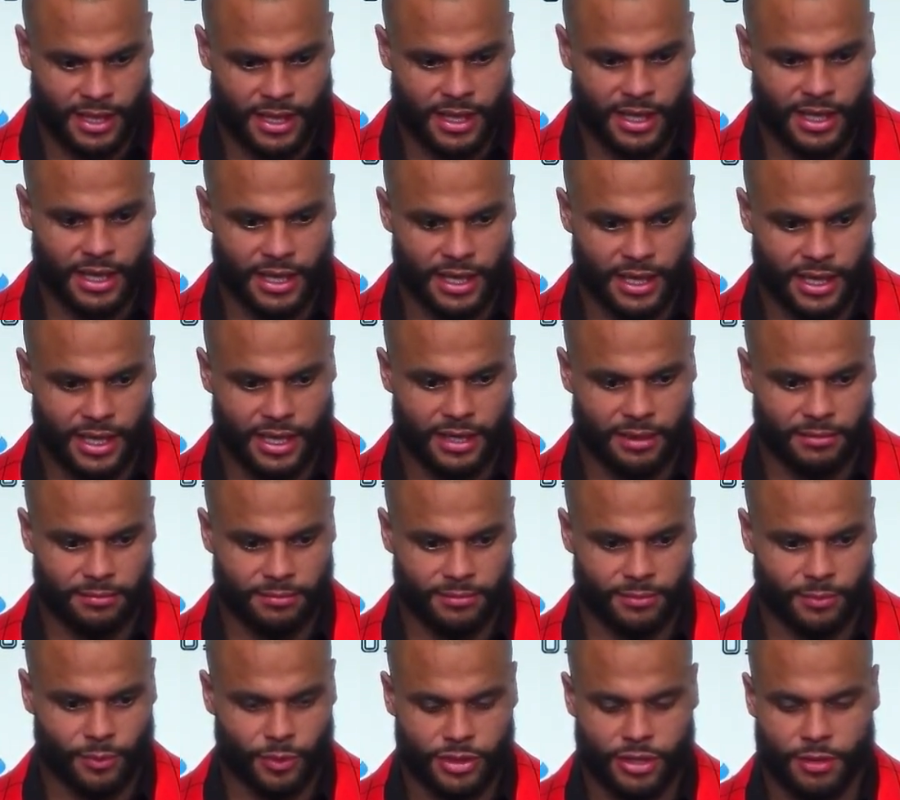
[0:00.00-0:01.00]

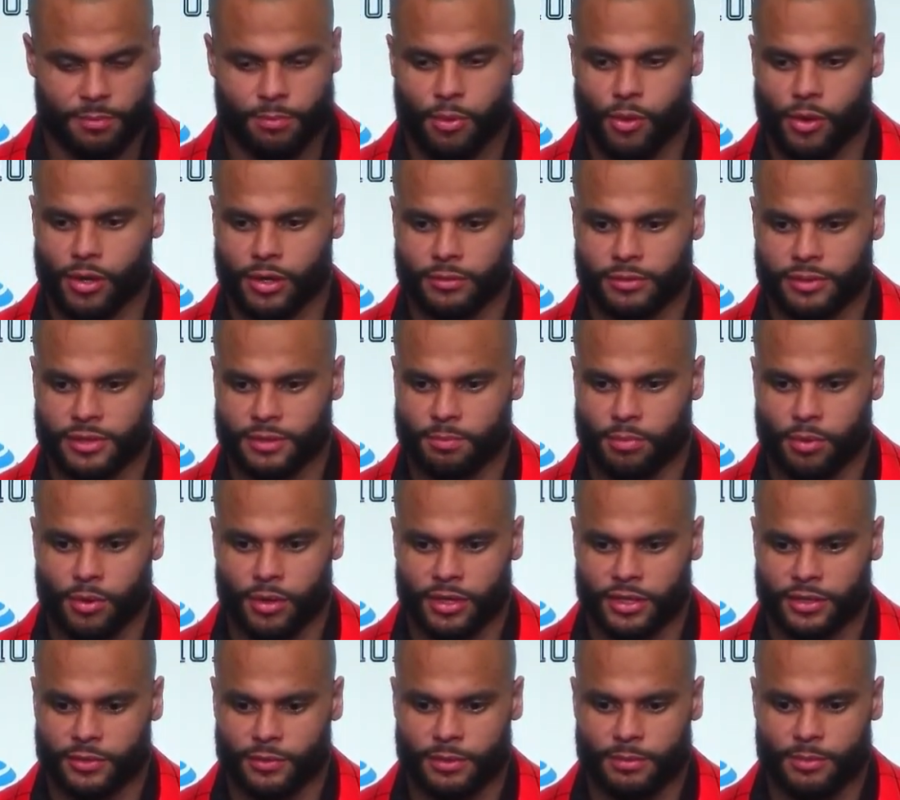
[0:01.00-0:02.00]
um, was important. Was important
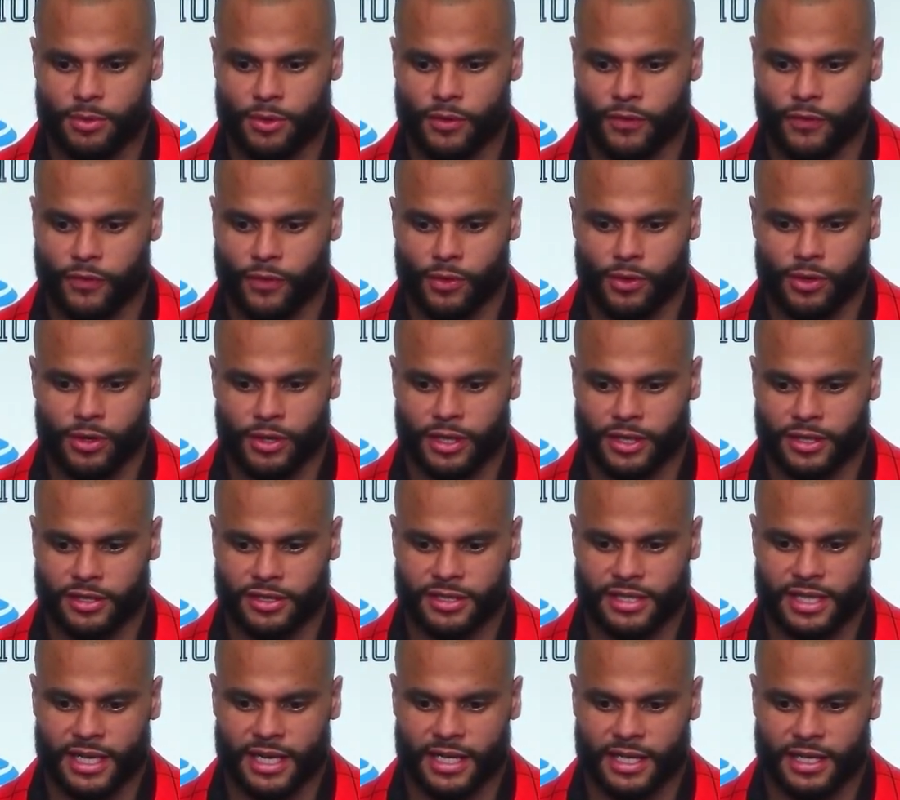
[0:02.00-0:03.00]
as we move forward,
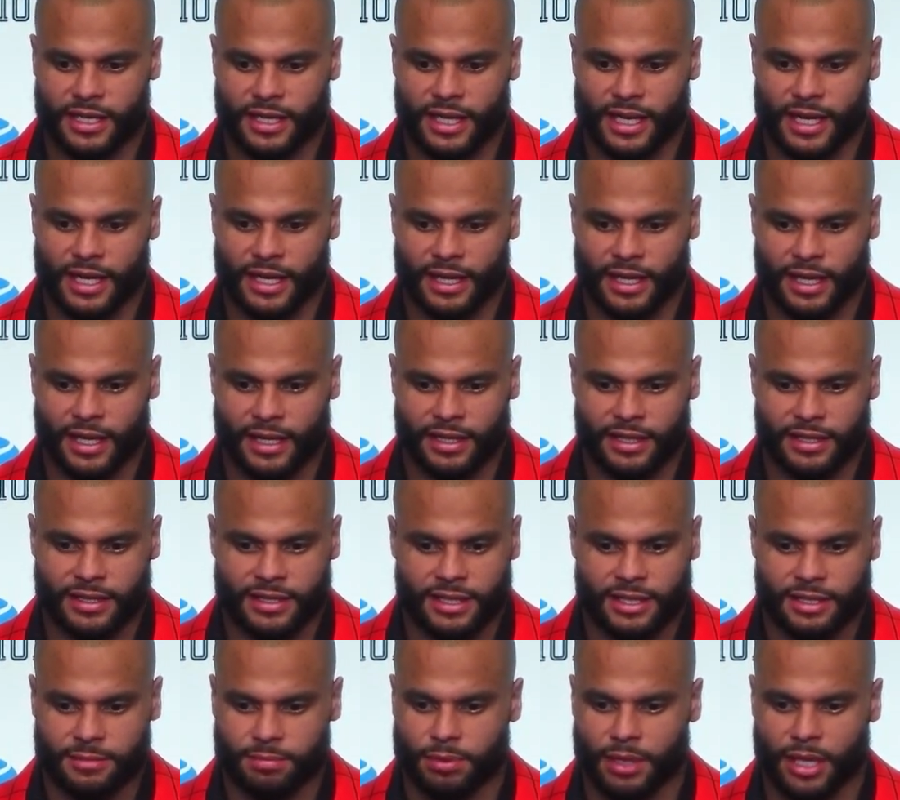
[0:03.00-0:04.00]
understanding that that this
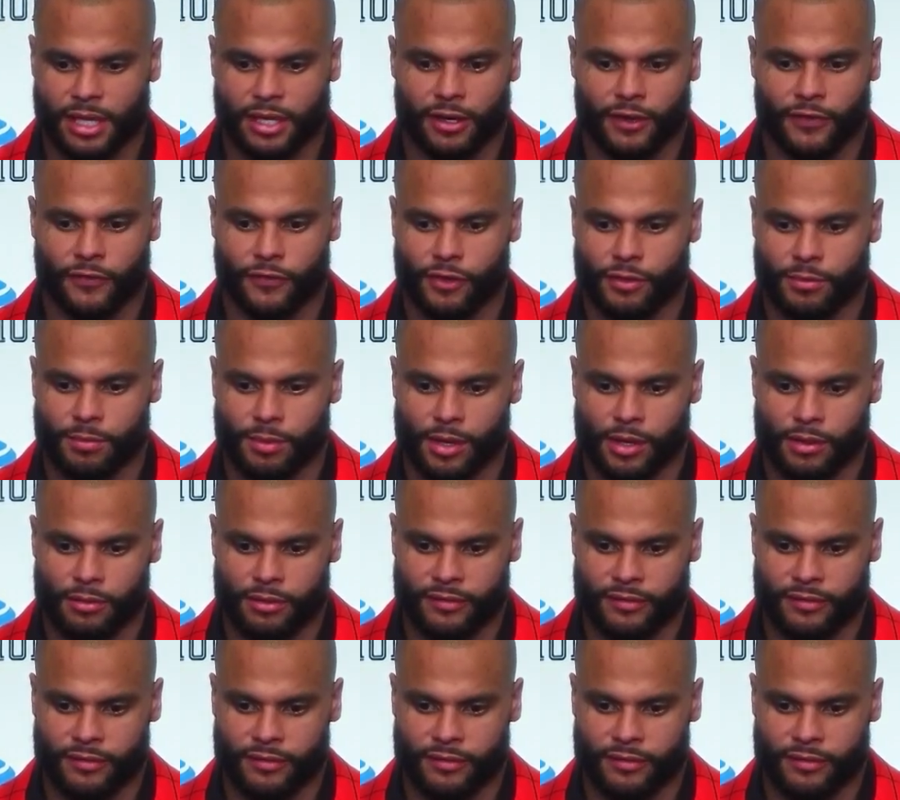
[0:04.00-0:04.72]
is playoff football.